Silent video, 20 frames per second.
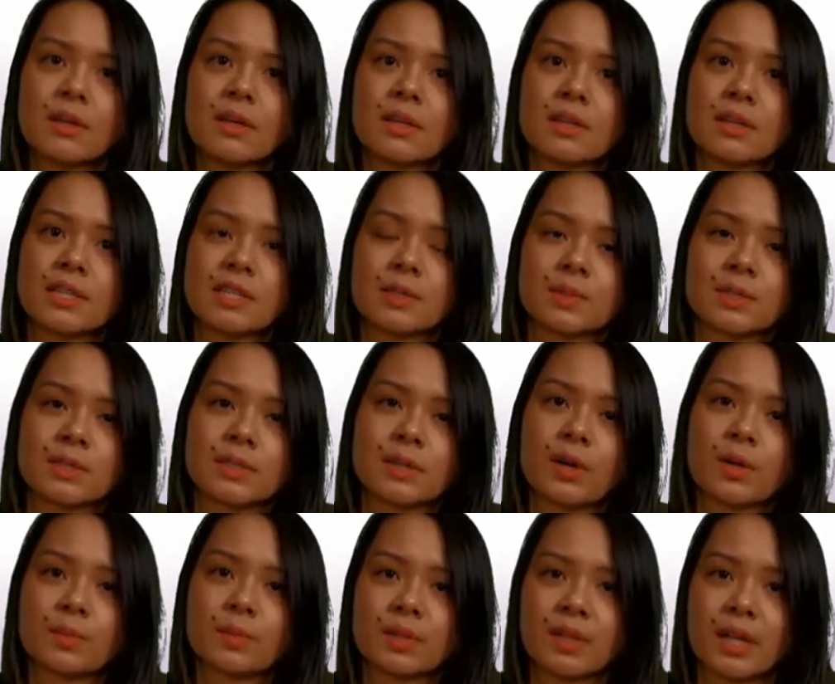This was an
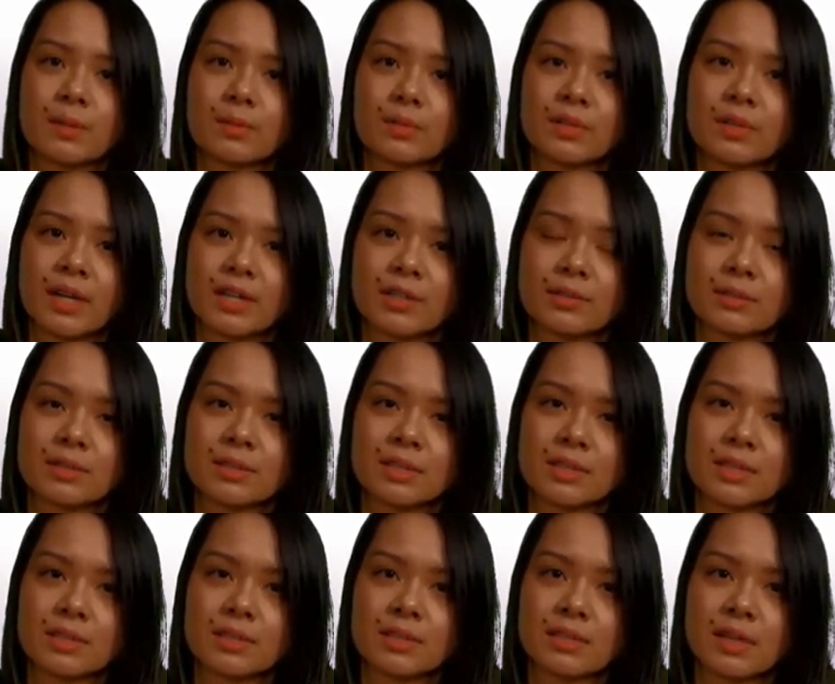open-label natural
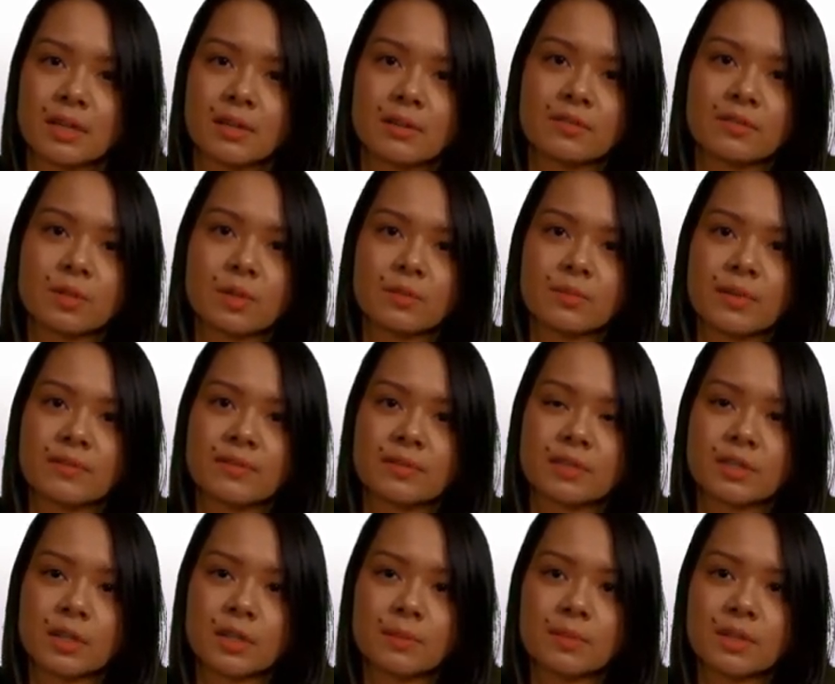condition study of 12 months of
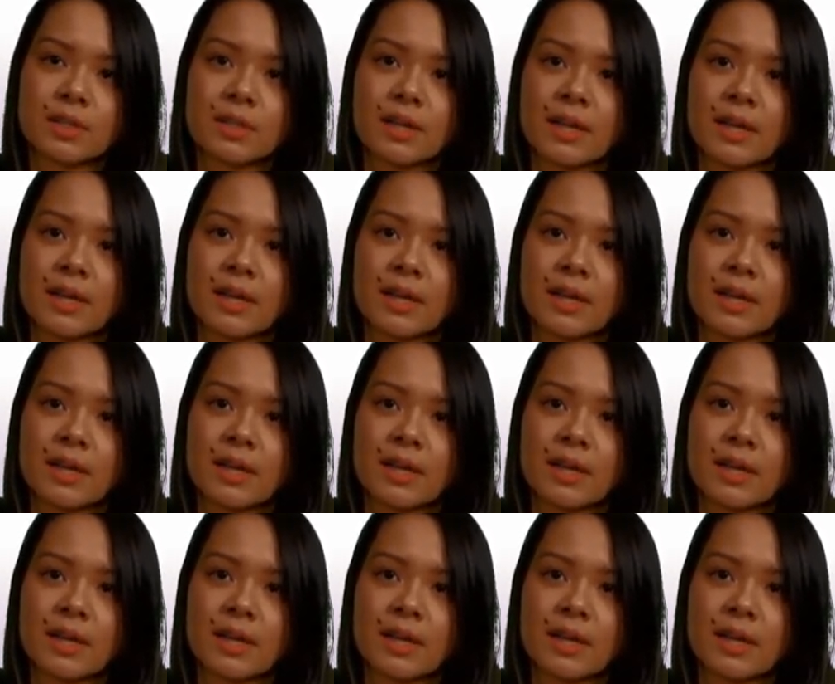treatment,